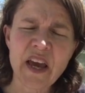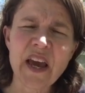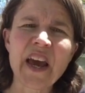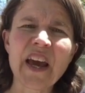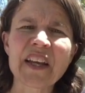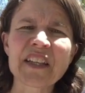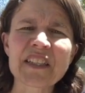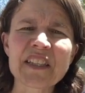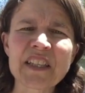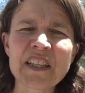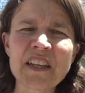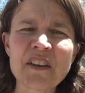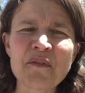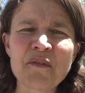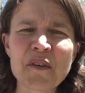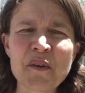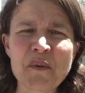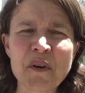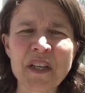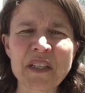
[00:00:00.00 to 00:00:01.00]
and see
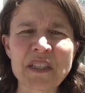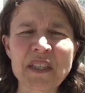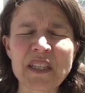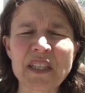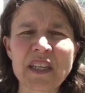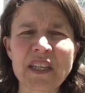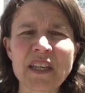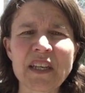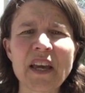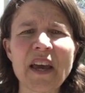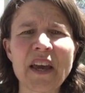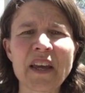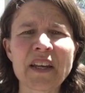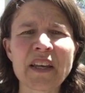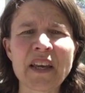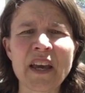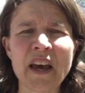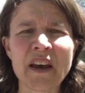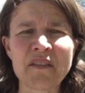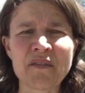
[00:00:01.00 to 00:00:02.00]
if you can see
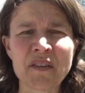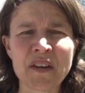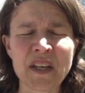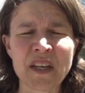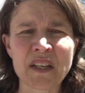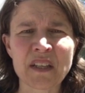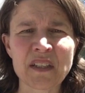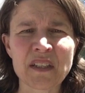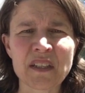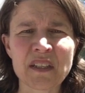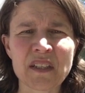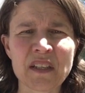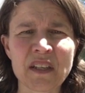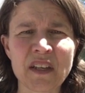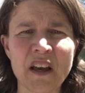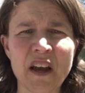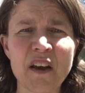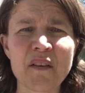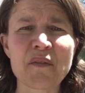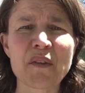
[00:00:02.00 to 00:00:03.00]
any evidence
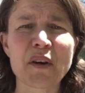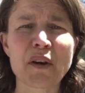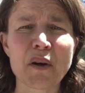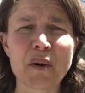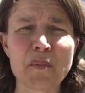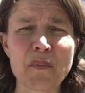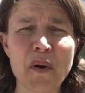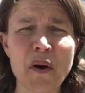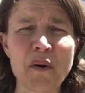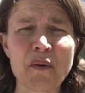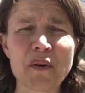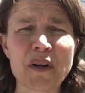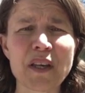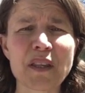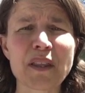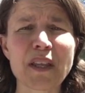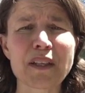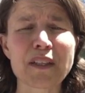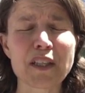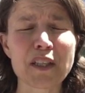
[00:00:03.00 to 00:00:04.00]
of the
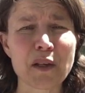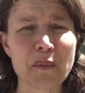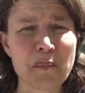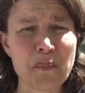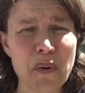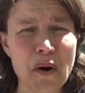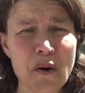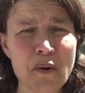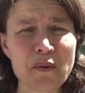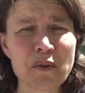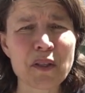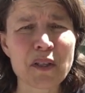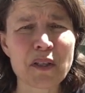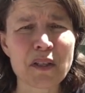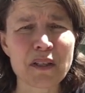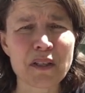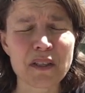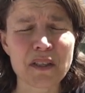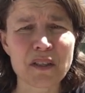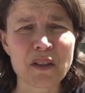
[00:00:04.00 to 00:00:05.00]
component that's supposed
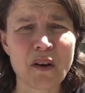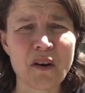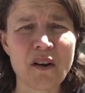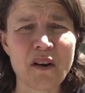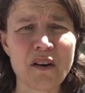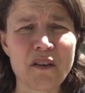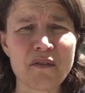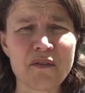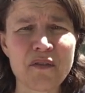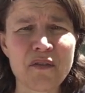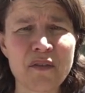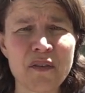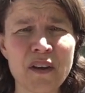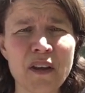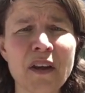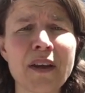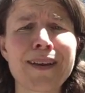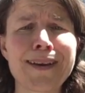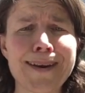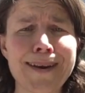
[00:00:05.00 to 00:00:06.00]
to dissolve
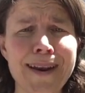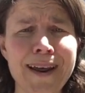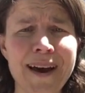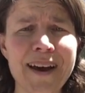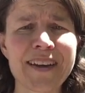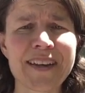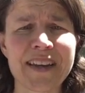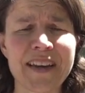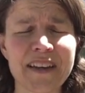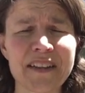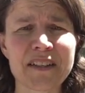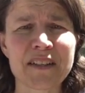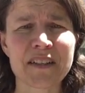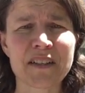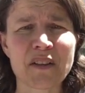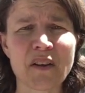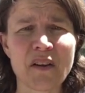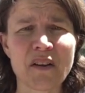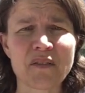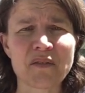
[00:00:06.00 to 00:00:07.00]
not yet
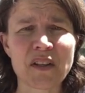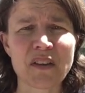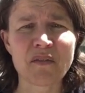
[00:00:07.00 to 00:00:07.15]
dissolved.